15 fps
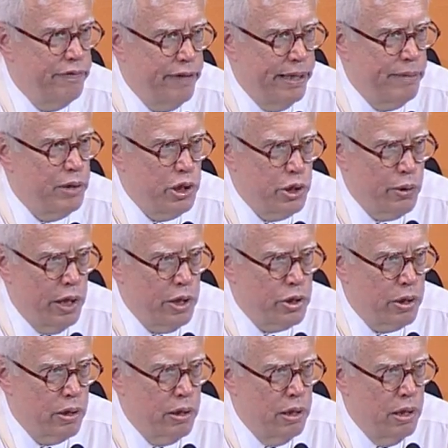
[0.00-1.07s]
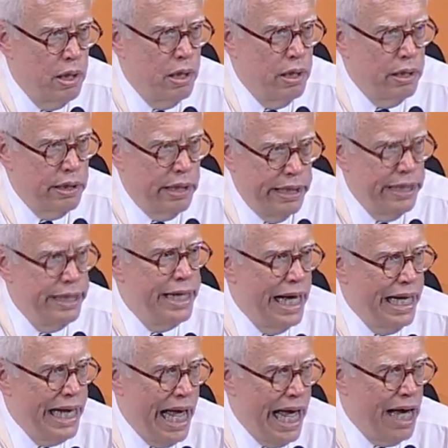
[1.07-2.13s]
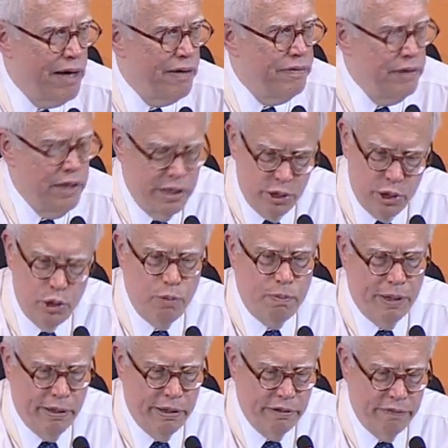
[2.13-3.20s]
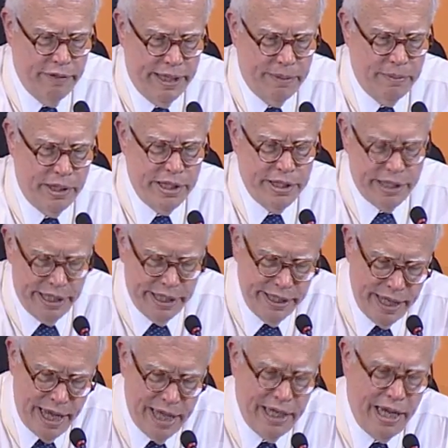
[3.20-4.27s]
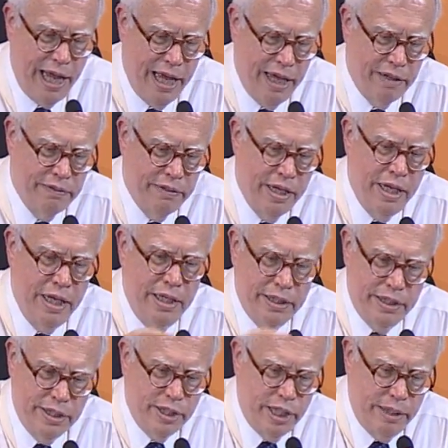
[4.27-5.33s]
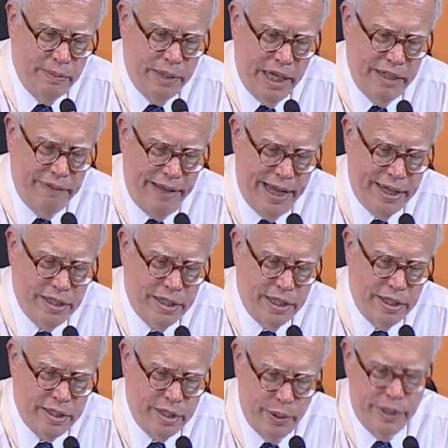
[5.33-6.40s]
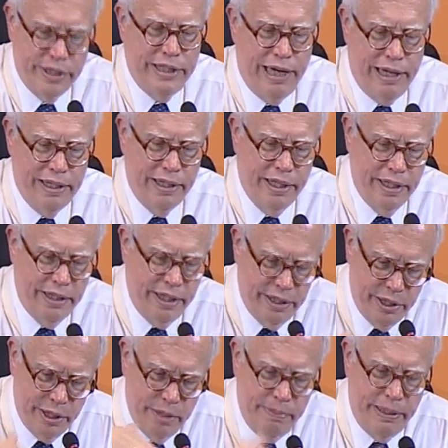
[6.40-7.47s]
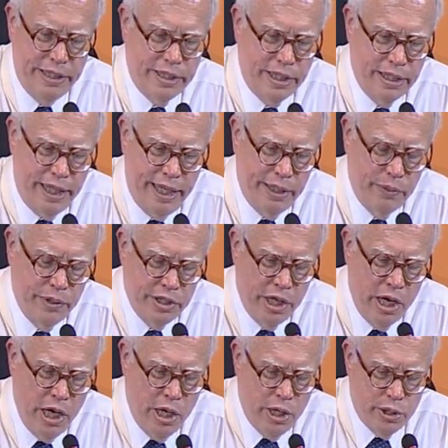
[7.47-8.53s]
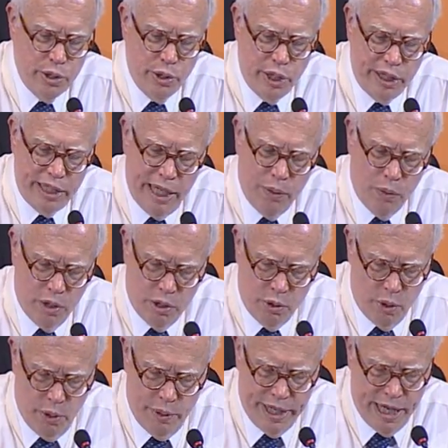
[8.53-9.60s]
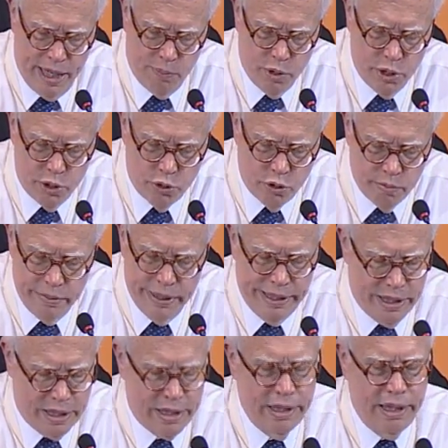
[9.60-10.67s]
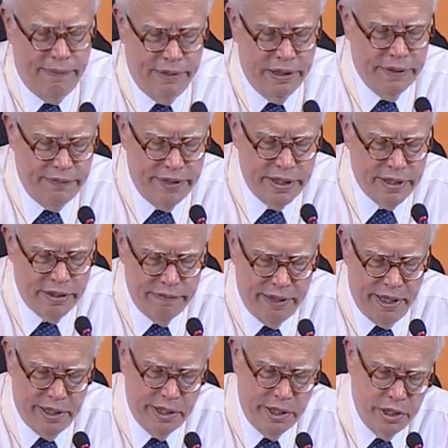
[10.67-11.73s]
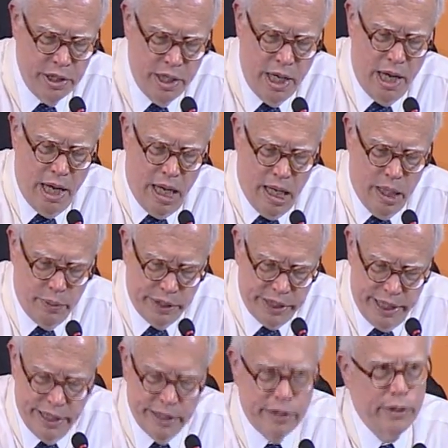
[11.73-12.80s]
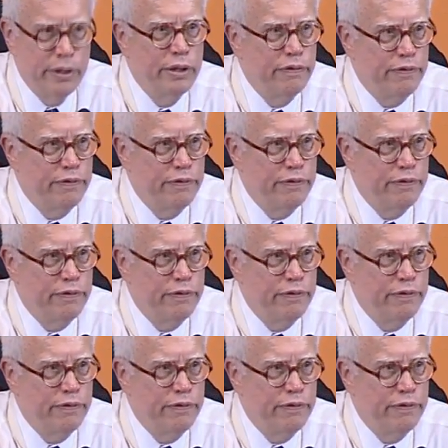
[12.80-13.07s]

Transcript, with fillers: family structure. They did not have two parent families, they did not have the same kind of access to Italian and to the basic language so that they were growing up with a tremendous level of disadvantage. And when they entered the